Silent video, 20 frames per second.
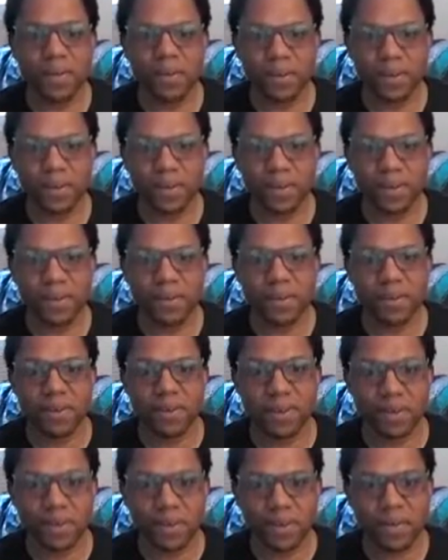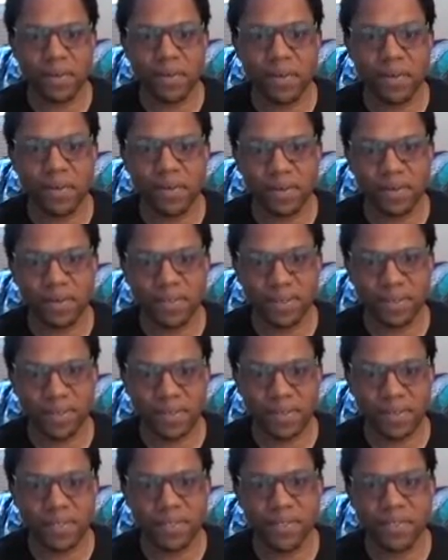
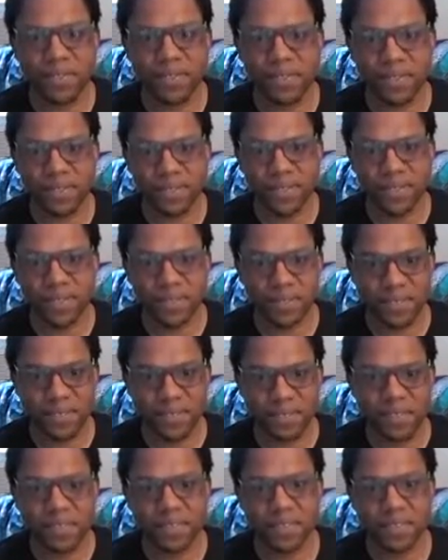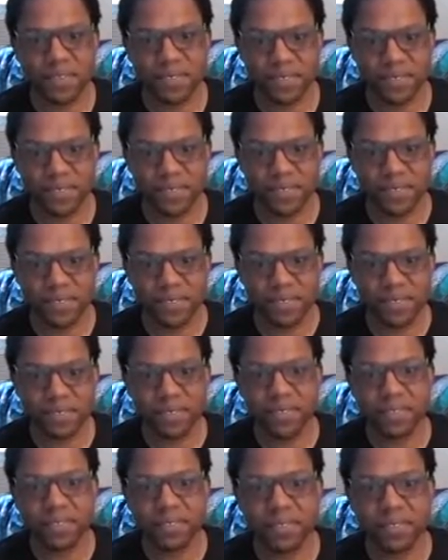
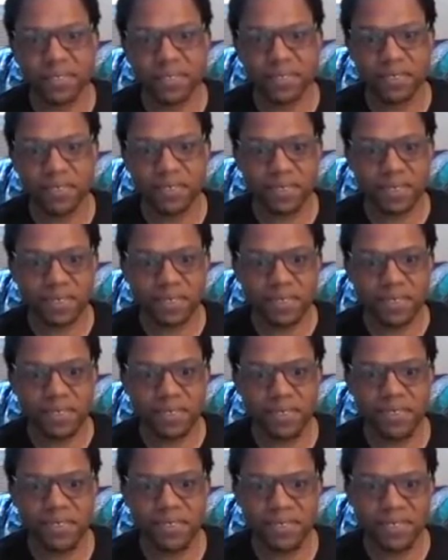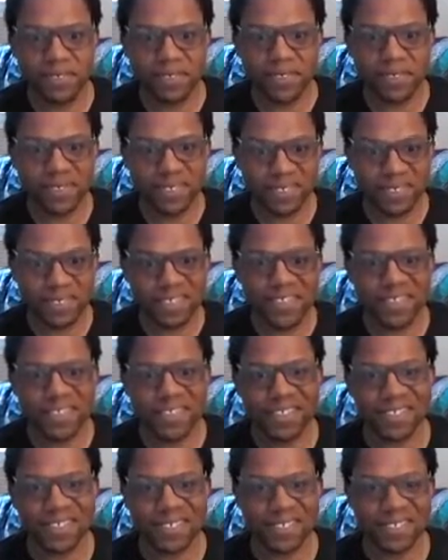
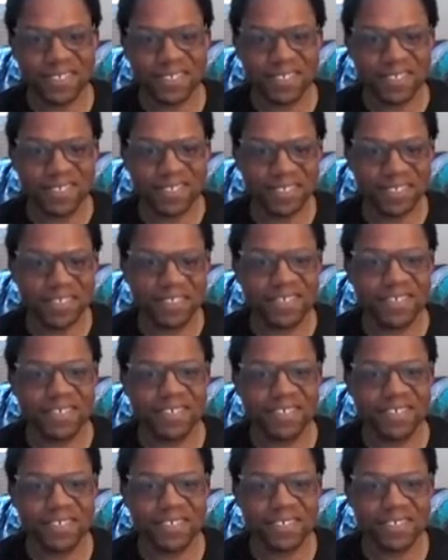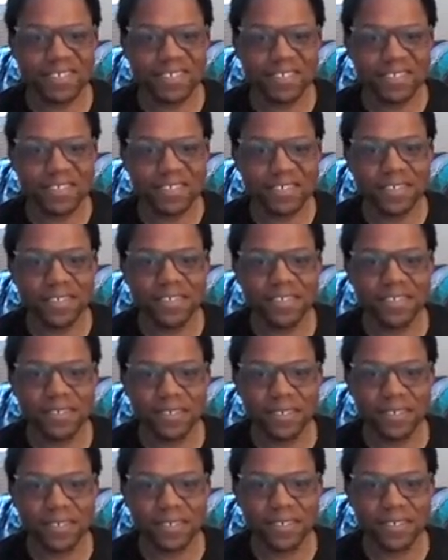No words are spoken by the person on screen.